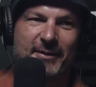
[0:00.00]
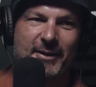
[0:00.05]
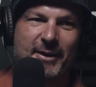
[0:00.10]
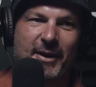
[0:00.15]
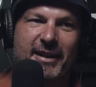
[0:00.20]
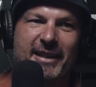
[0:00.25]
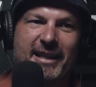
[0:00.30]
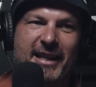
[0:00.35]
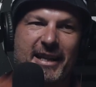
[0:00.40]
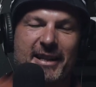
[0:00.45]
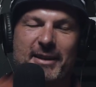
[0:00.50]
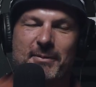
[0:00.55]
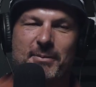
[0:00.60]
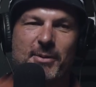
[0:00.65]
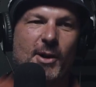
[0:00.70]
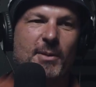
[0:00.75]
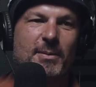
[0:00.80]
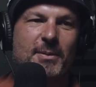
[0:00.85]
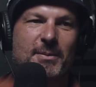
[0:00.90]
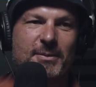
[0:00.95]
You got any other
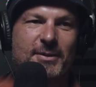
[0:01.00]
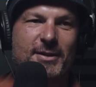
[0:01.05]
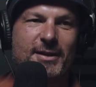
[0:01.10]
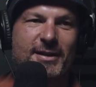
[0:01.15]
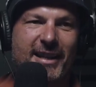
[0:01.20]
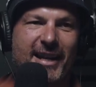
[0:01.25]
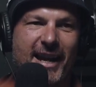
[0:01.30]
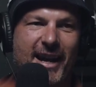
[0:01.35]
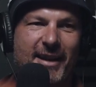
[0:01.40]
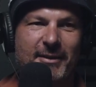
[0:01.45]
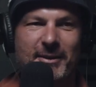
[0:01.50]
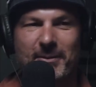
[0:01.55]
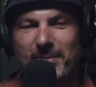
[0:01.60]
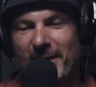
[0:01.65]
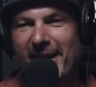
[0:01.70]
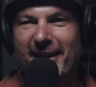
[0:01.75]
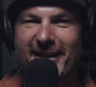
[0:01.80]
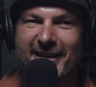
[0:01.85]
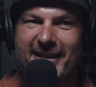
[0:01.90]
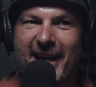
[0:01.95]
problems? You know, you're
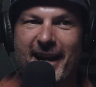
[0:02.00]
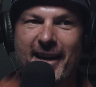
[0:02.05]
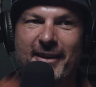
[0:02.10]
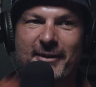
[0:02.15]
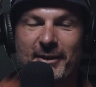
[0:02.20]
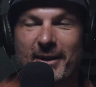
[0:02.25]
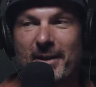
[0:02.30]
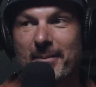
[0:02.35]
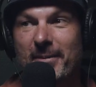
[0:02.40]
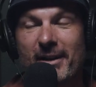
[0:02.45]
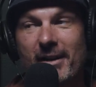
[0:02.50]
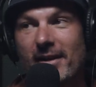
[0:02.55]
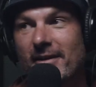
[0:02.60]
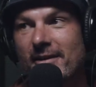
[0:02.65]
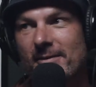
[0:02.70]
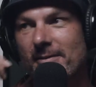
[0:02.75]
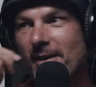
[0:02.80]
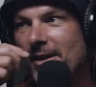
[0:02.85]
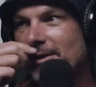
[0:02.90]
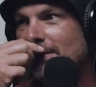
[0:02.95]
playing guitar and all that. But I
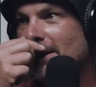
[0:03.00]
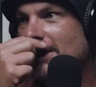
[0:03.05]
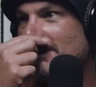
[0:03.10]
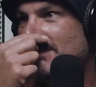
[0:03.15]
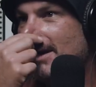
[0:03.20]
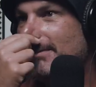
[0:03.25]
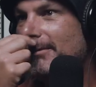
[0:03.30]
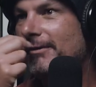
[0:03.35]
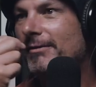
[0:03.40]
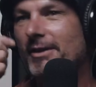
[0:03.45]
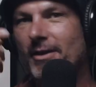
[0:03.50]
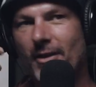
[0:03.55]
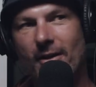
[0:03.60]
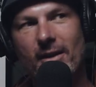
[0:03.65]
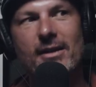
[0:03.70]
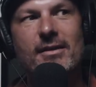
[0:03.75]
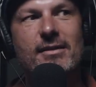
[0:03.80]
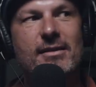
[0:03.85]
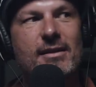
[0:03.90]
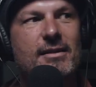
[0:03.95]
suppose maybe for
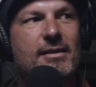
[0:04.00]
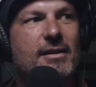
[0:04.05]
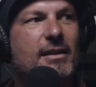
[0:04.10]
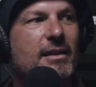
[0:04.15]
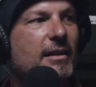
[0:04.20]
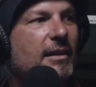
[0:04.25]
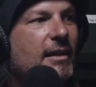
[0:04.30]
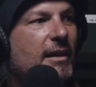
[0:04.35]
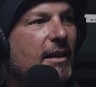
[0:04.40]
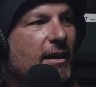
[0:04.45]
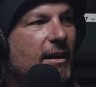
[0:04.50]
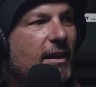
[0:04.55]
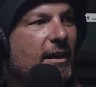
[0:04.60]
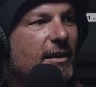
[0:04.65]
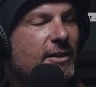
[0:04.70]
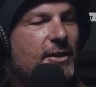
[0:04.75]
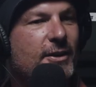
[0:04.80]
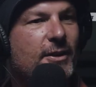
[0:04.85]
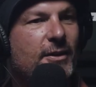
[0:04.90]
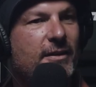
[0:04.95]
guys, it's a
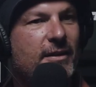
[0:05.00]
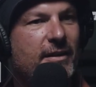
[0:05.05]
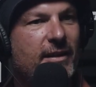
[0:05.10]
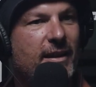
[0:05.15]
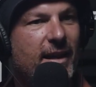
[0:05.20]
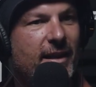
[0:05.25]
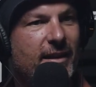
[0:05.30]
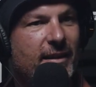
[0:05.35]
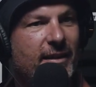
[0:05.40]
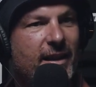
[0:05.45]
good thing.